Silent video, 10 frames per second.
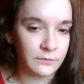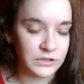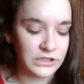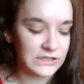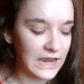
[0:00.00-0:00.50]

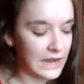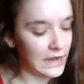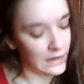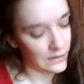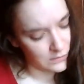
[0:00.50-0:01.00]
which is
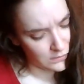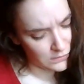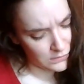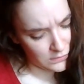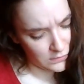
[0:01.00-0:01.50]
a
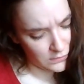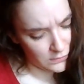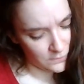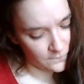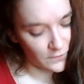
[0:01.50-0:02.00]

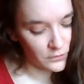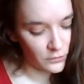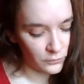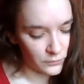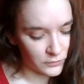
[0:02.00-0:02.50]

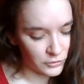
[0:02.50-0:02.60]
Funko